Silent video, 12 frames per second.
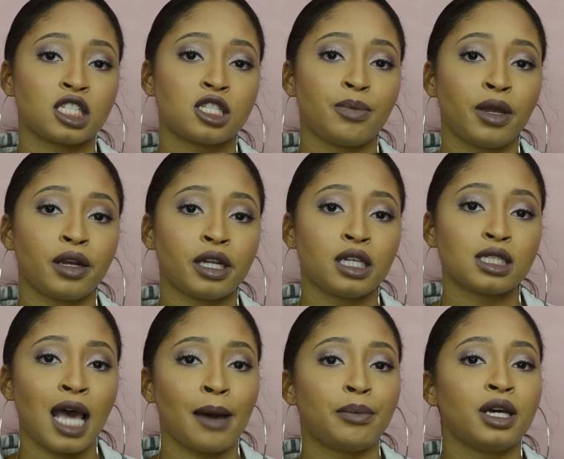experience,
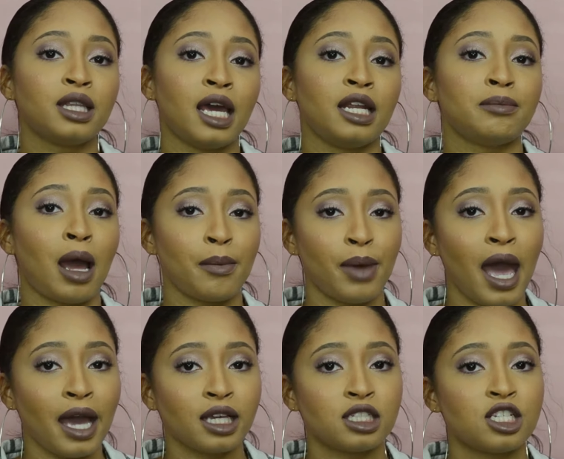I put that in my
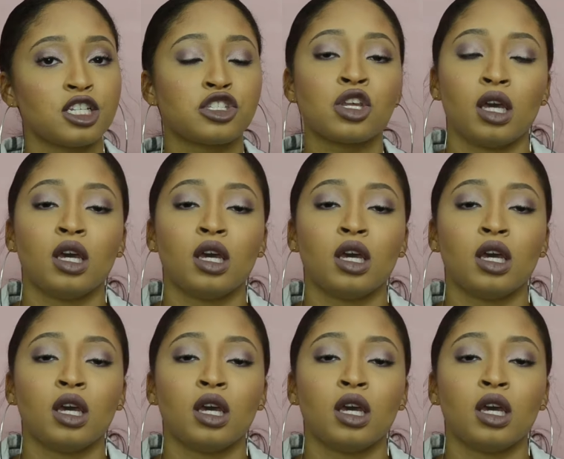packages.